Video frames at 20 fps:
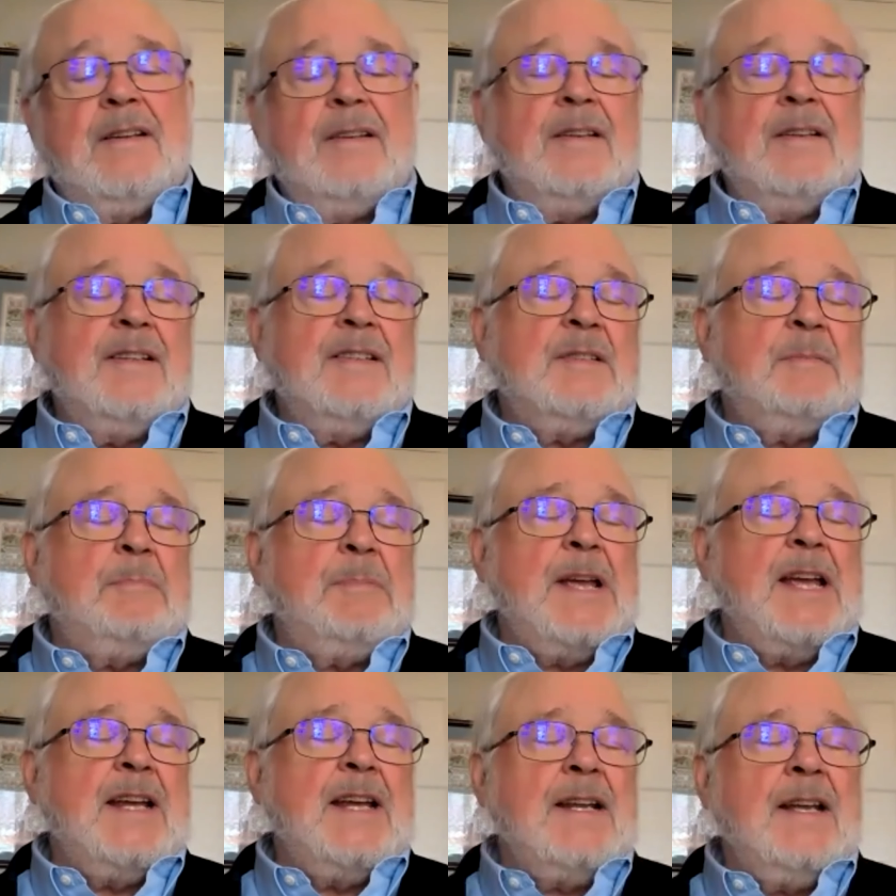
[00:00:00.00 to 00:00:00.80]

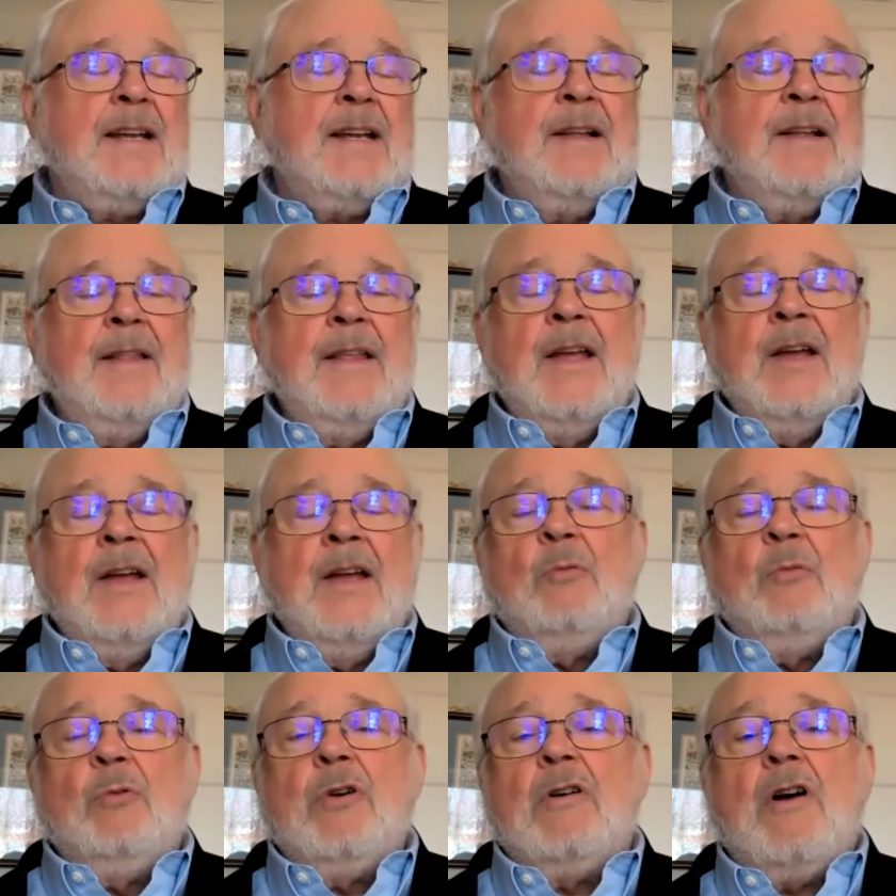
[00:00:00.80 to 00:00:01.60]
Hispanic,
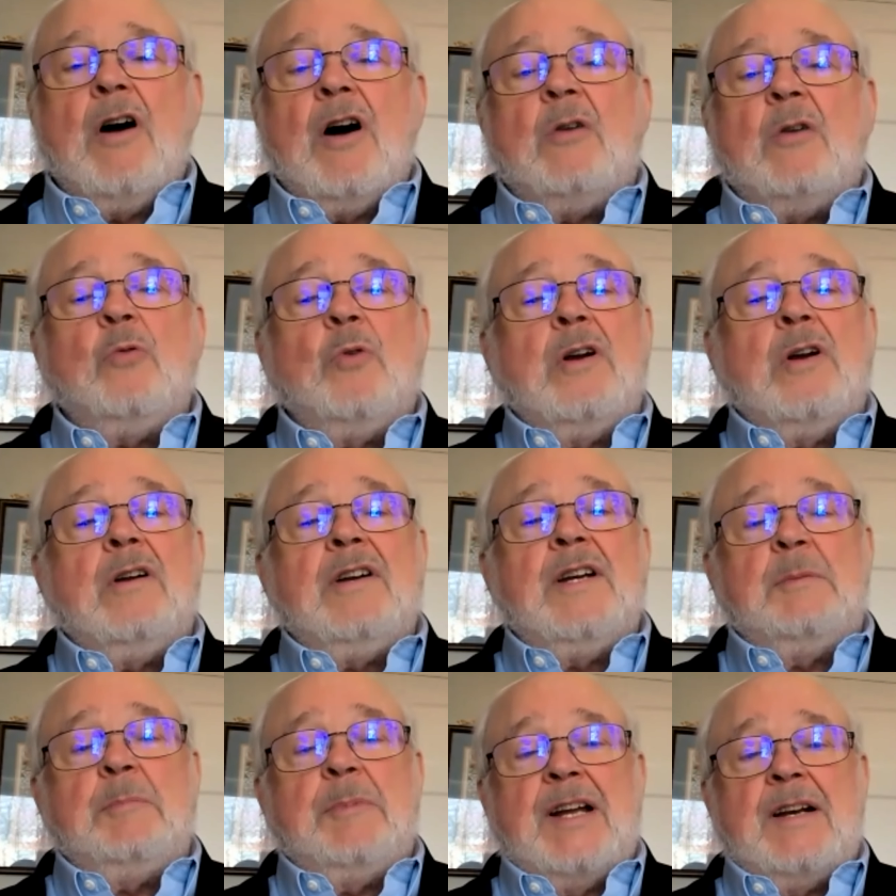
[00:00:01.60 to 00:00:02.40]
we're all
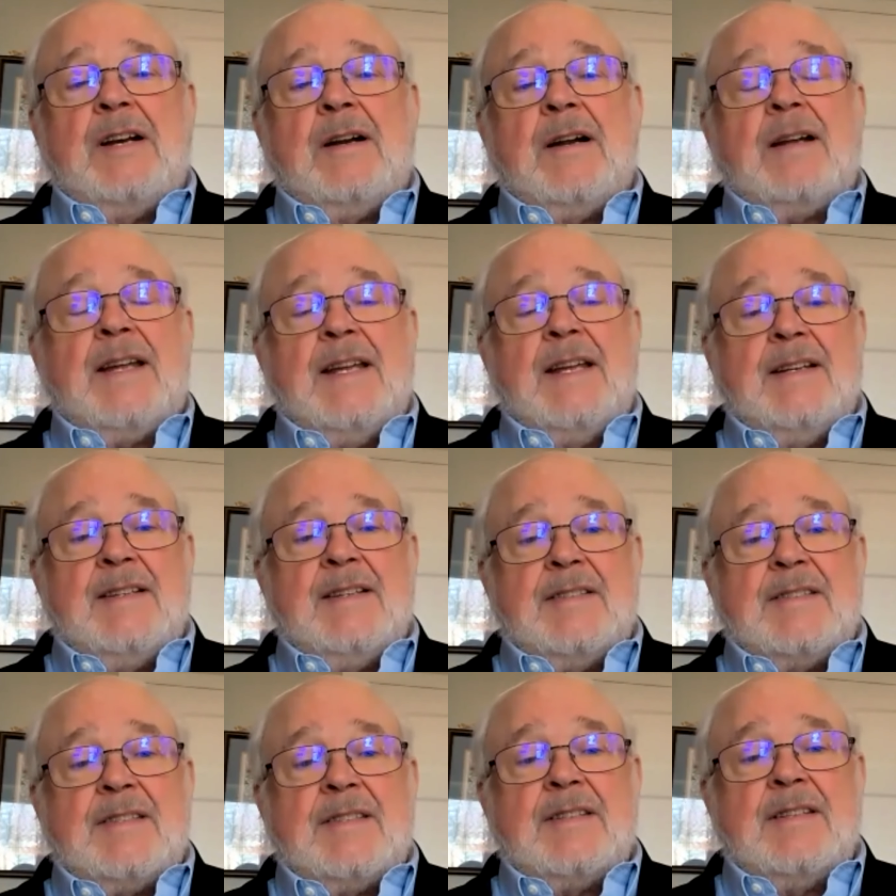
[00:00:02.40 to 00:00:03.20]
worried about our
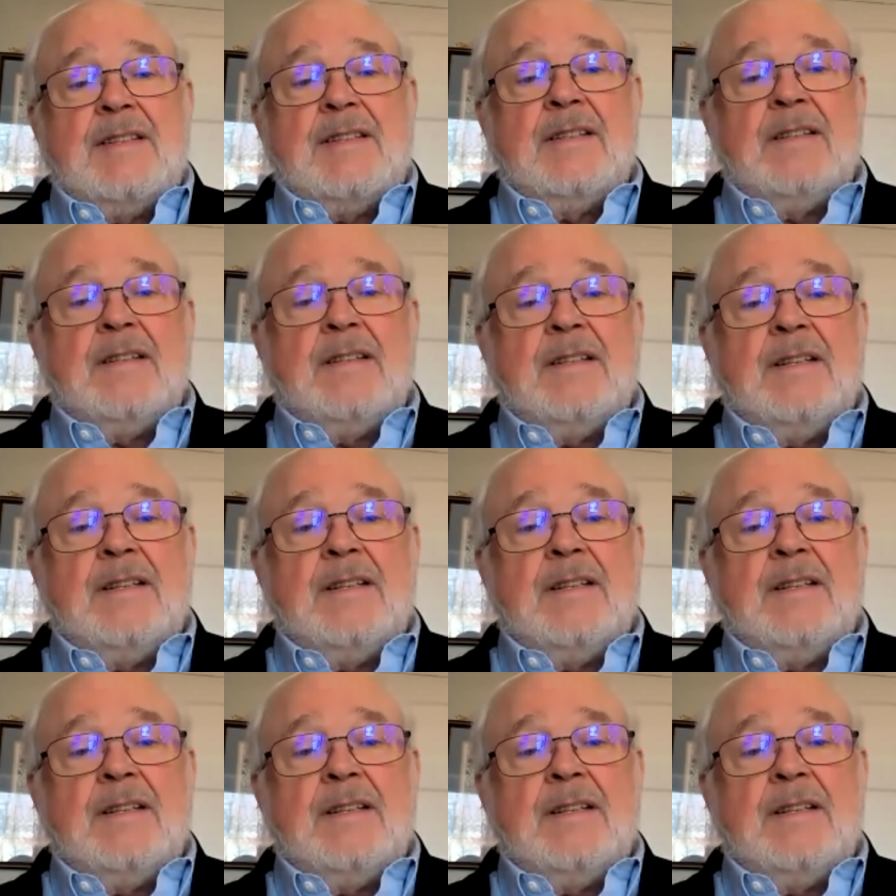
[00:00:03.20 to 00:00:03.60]
kids